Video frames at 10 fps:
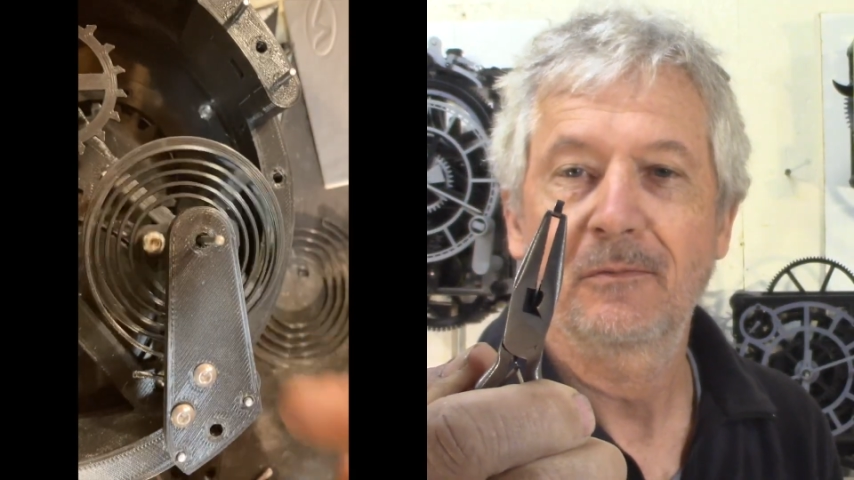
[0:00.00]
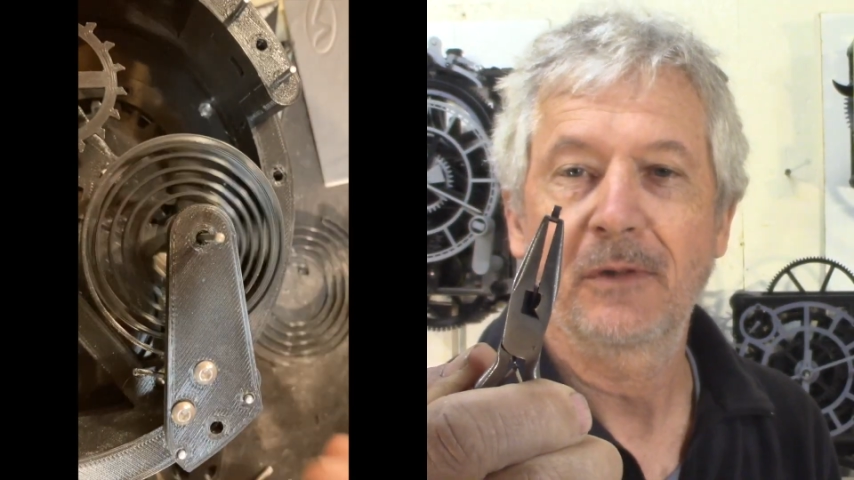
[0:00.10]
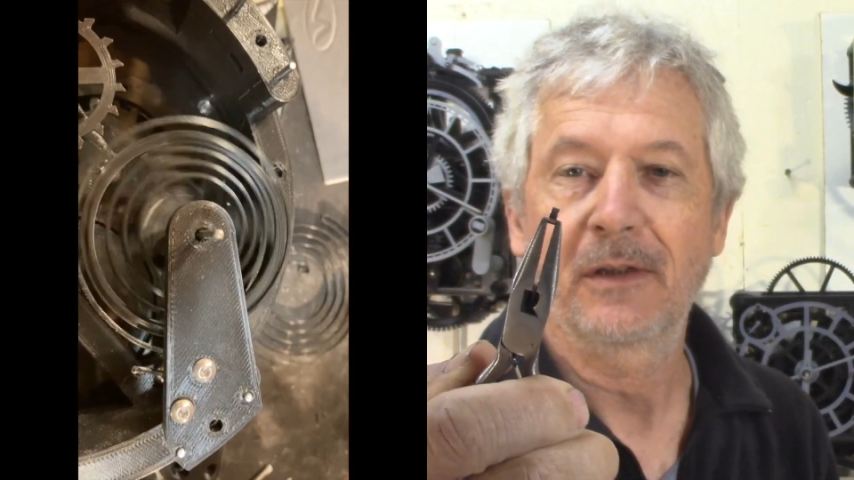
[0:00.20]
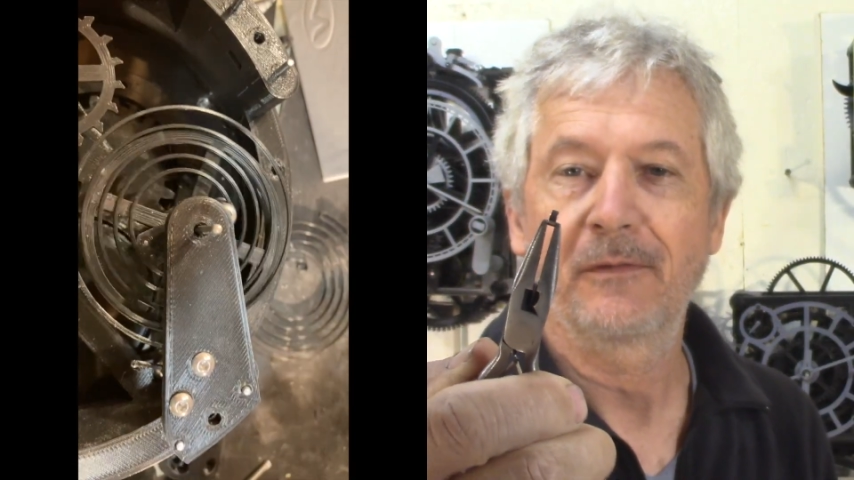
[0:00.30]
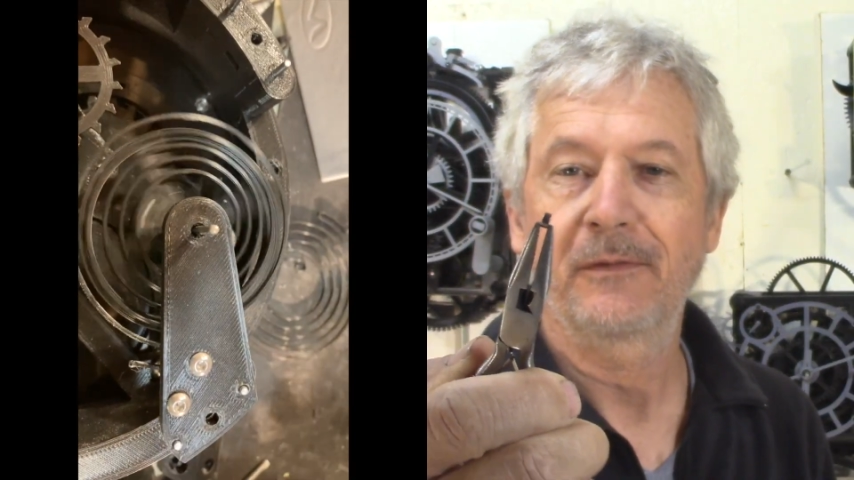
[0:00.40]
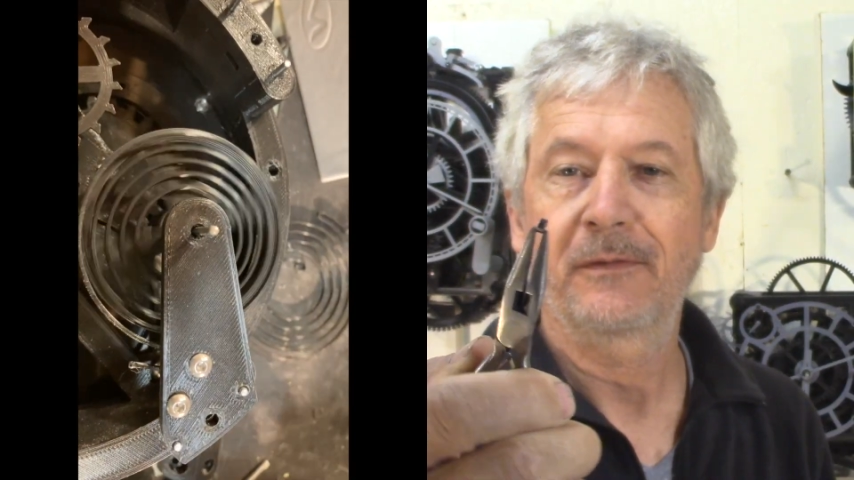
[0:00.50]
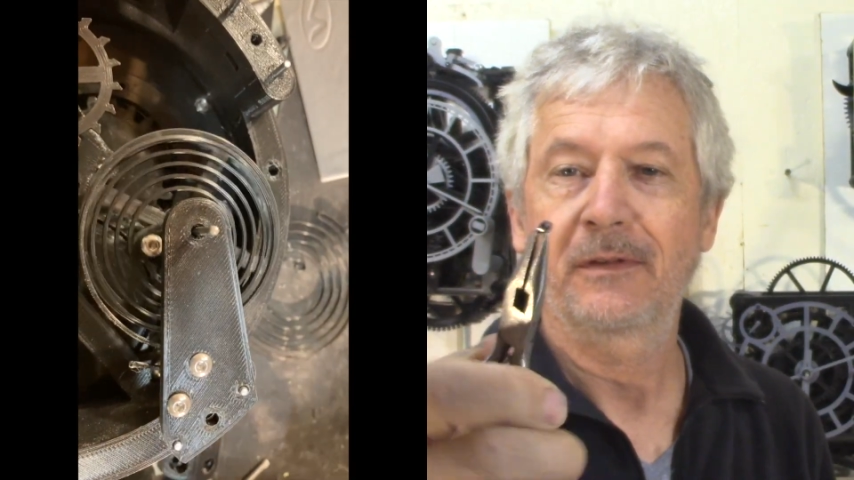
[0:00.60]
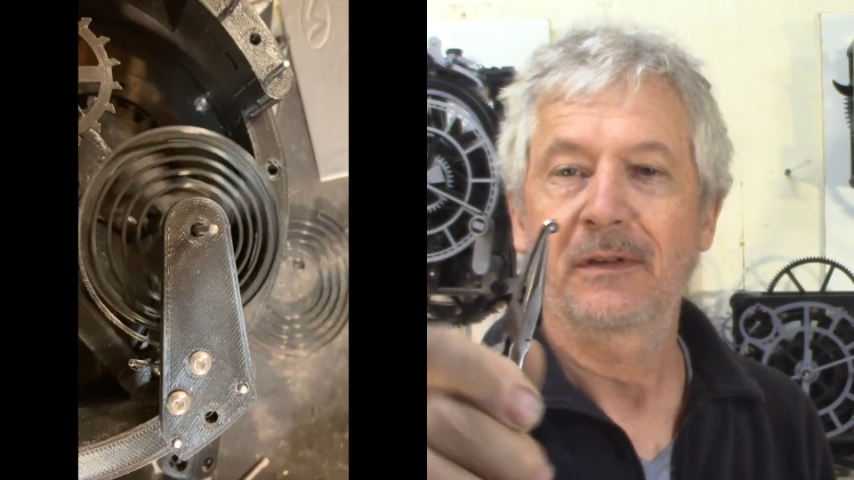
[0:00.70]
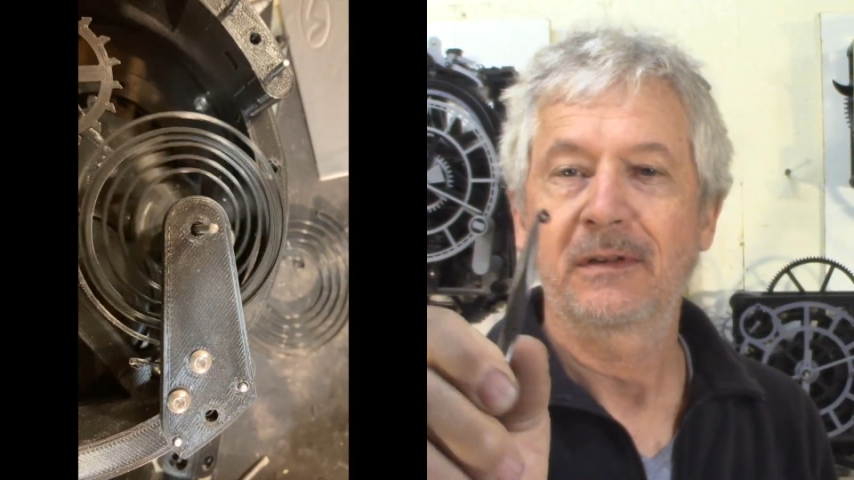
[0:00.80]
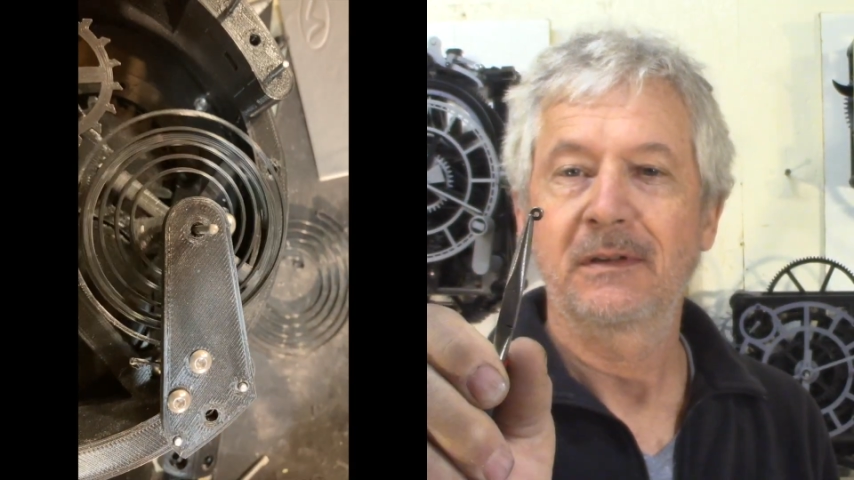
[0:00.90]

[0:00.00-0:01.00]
width.